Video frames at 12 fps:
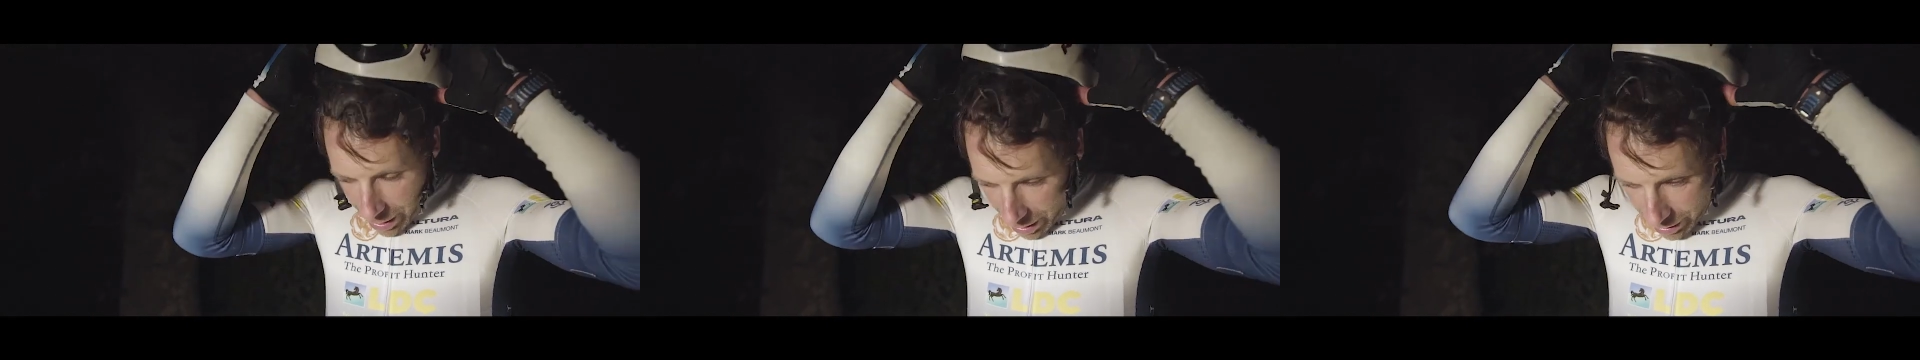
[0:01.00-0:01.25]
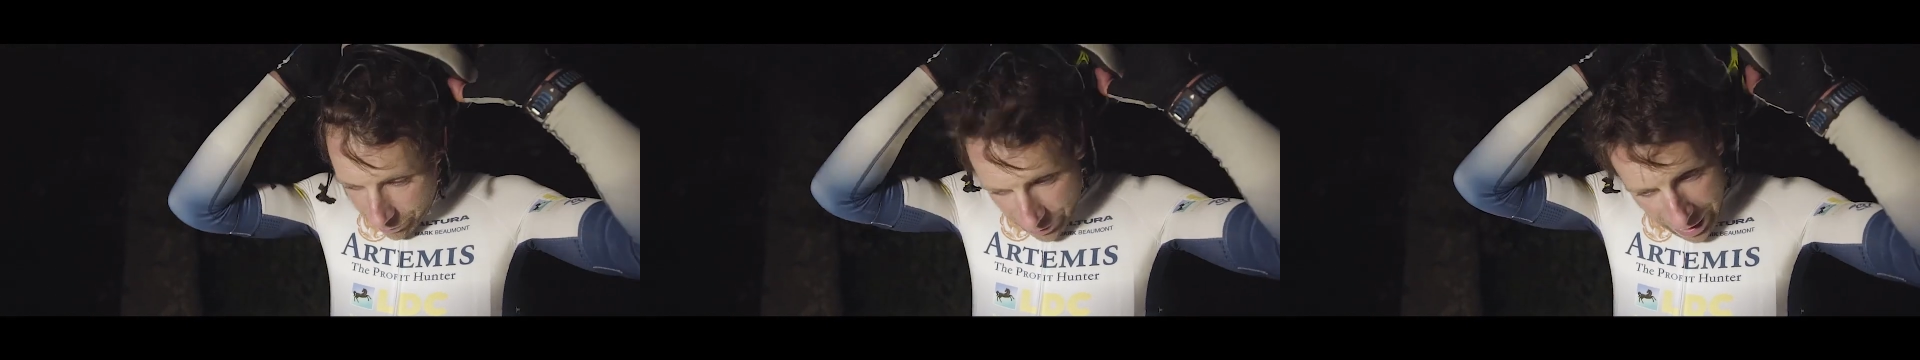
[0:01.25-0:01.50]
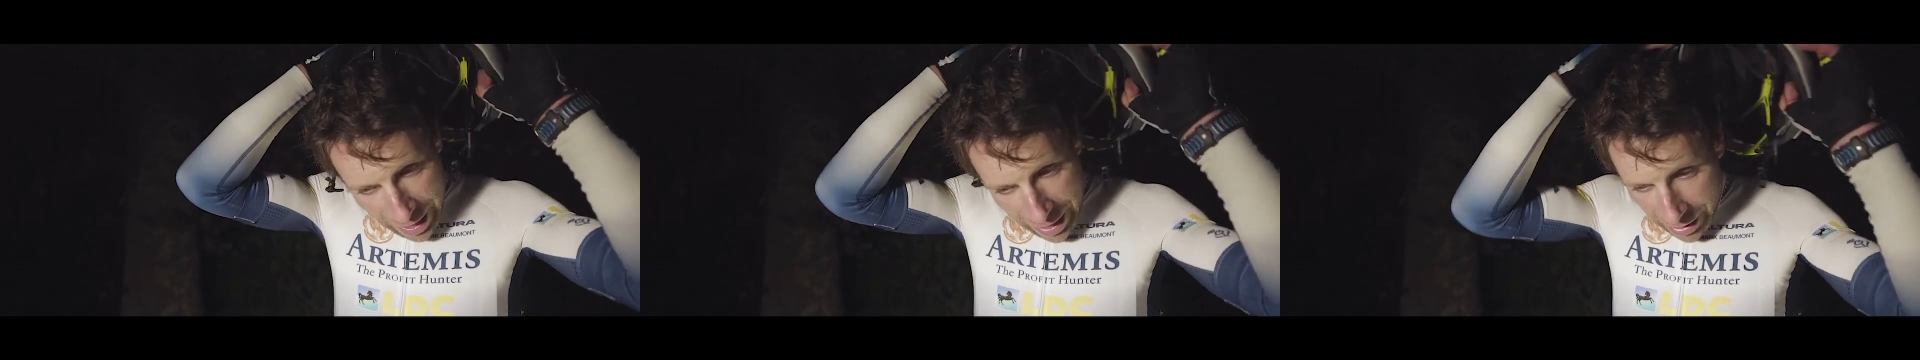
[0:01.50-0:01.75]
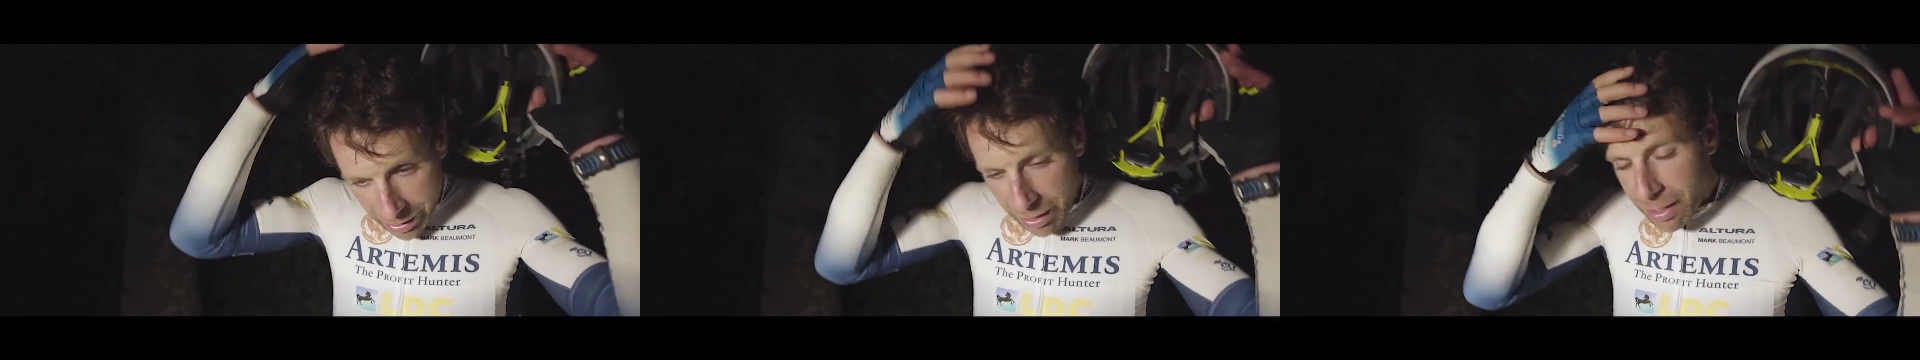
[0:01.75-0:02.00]
end of
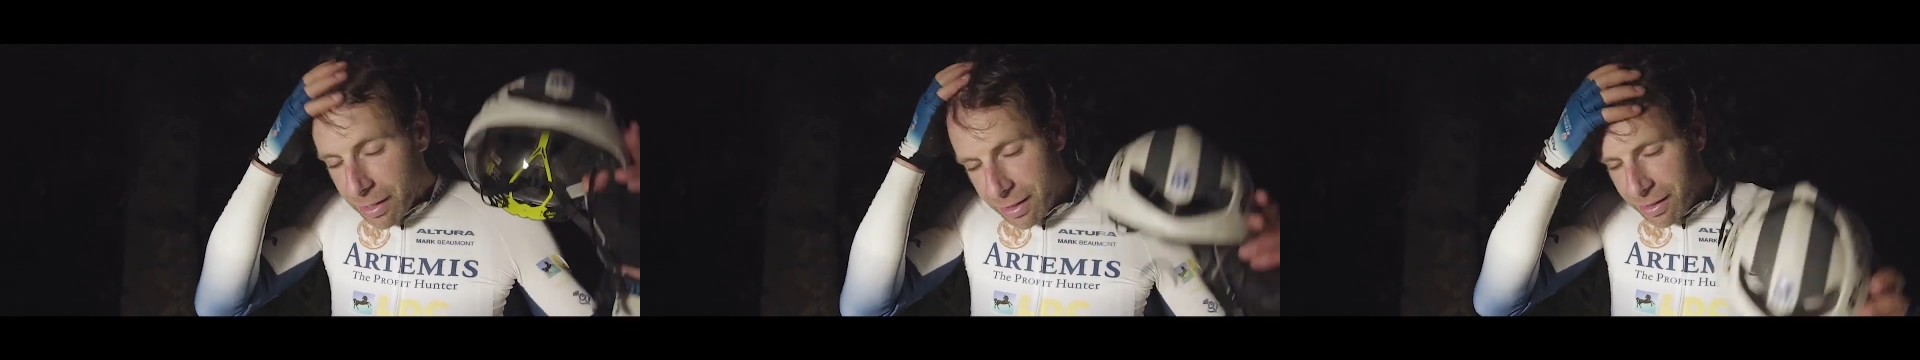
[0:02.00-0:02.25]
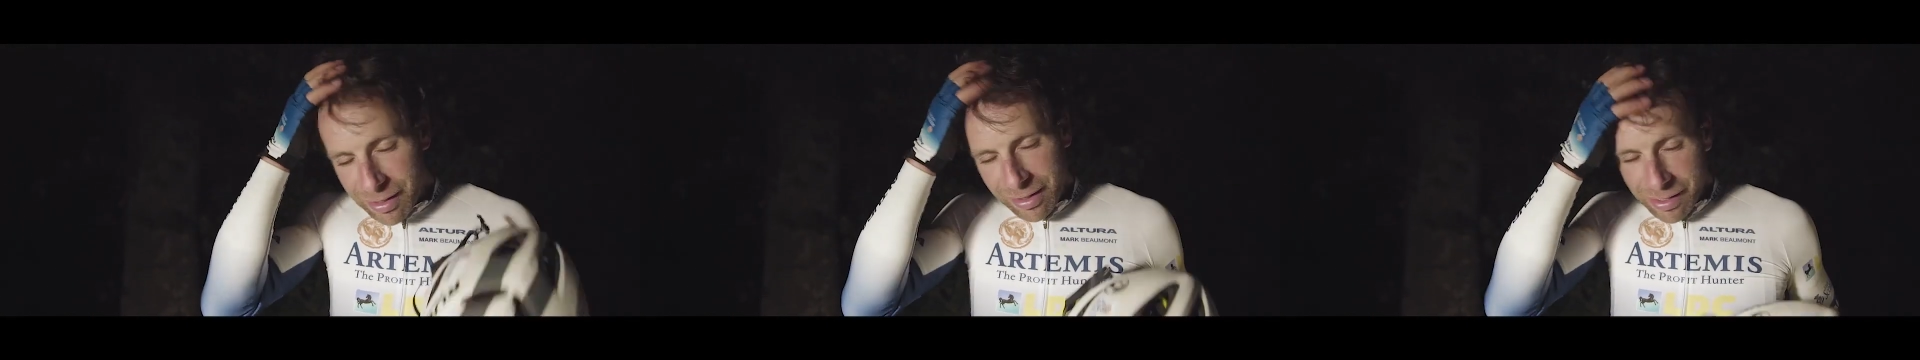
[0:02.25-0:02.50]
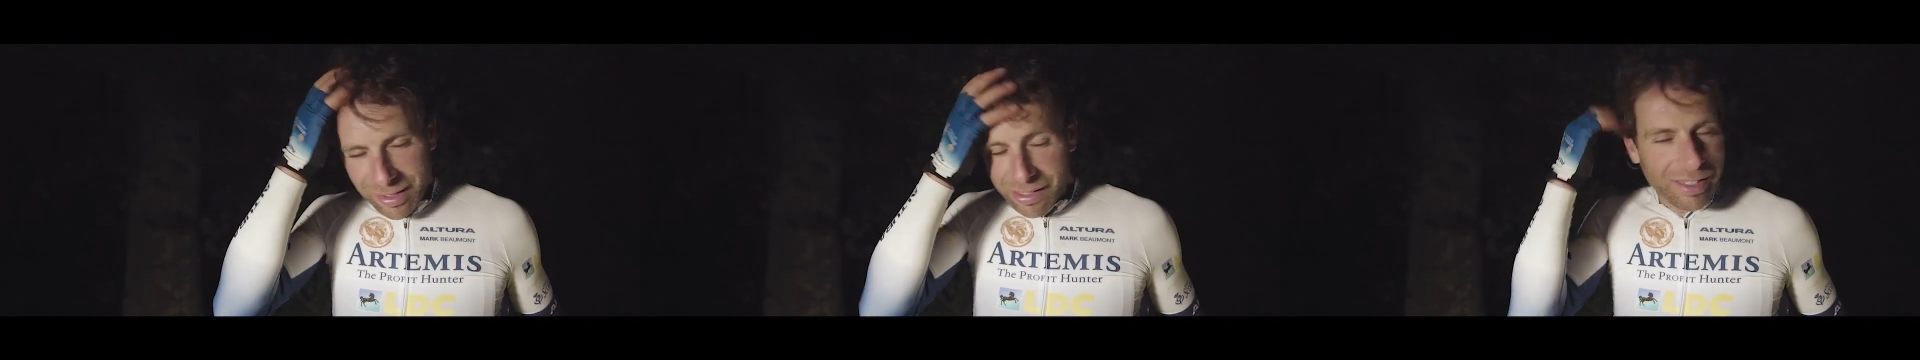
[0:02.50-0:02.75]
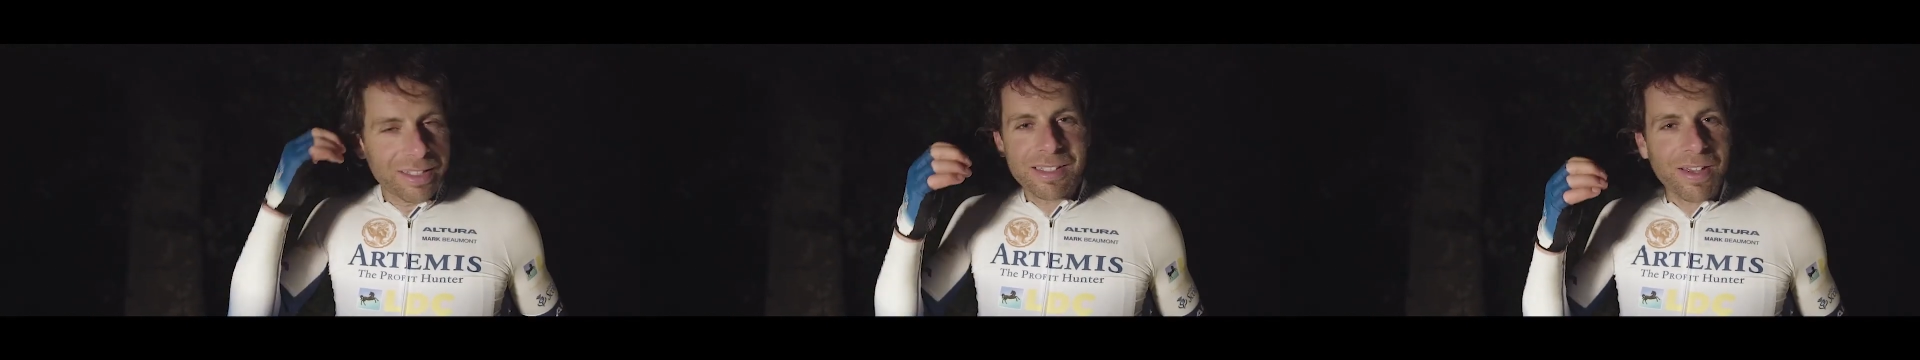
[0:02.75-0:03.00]
day
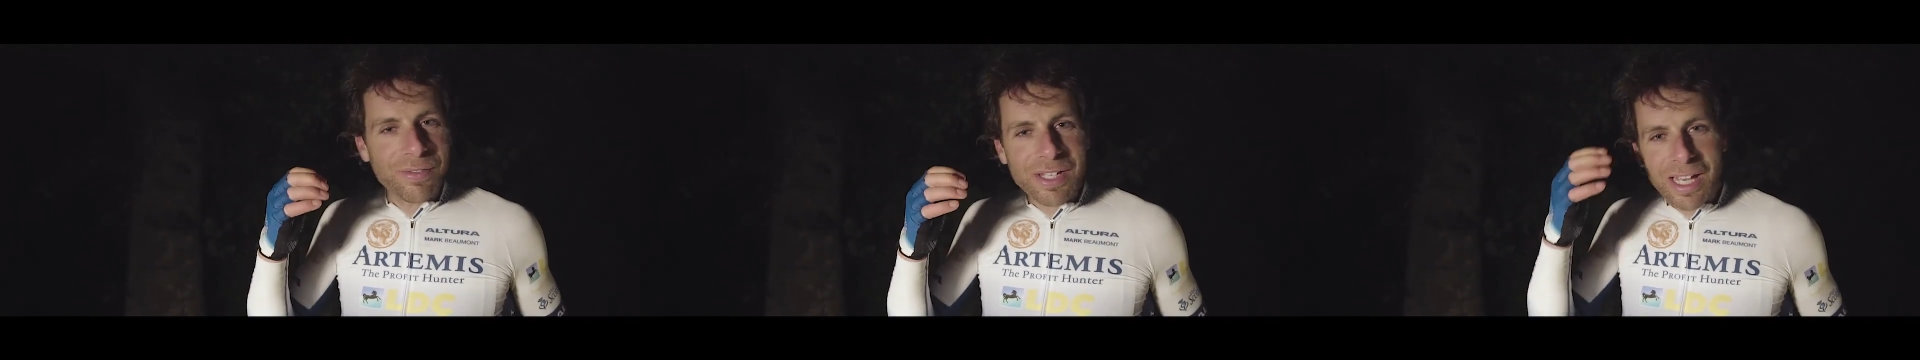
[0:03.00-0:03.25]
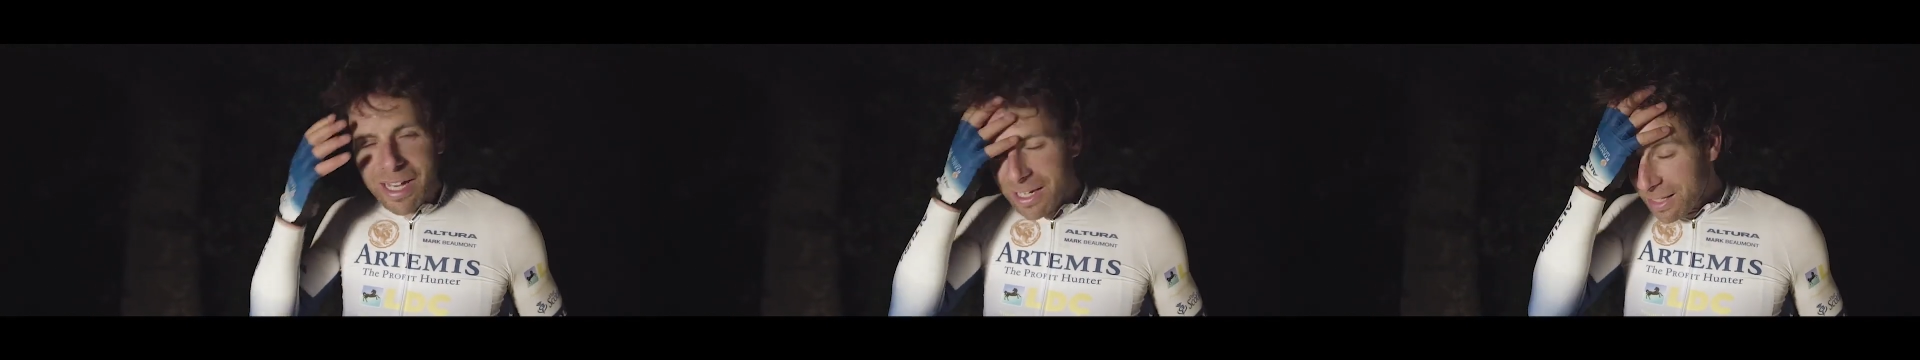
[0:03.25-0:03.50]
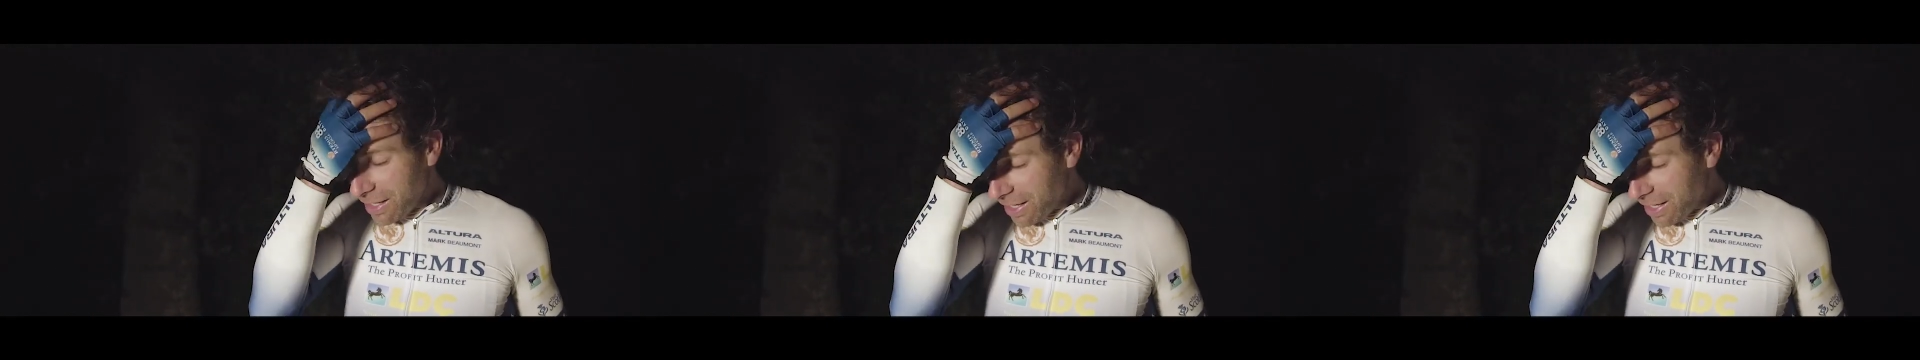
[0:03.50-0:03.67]
78,